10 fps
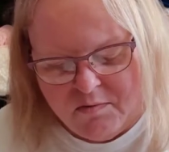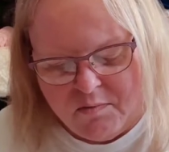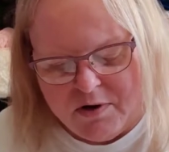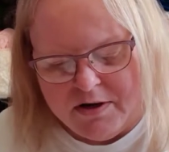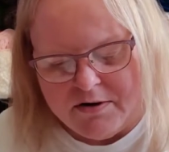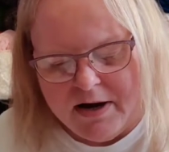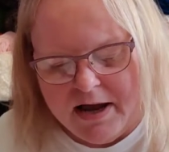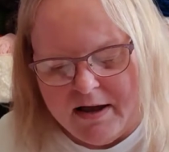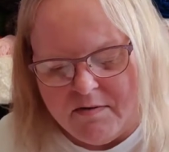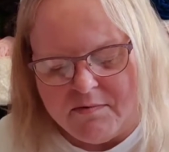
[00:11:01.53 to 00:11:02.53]
Wonder
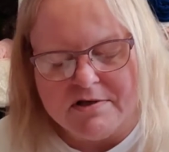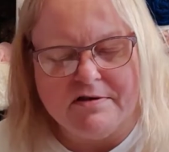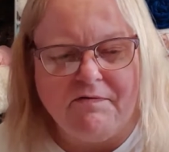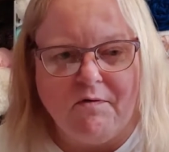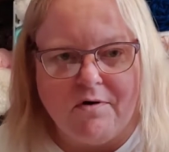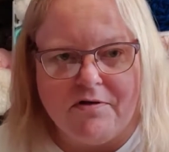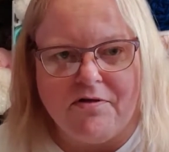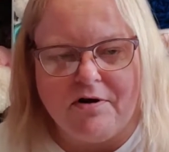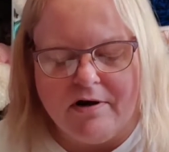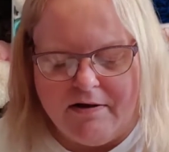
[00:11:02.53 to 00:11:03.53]
Hat was
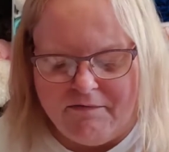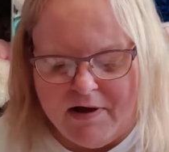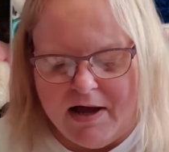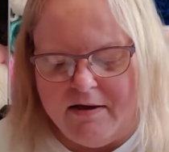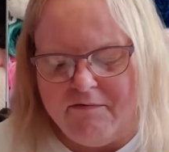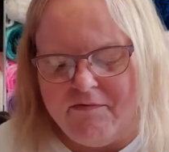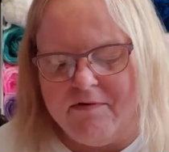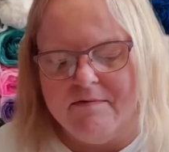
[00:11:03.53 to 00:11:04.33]
$4.35.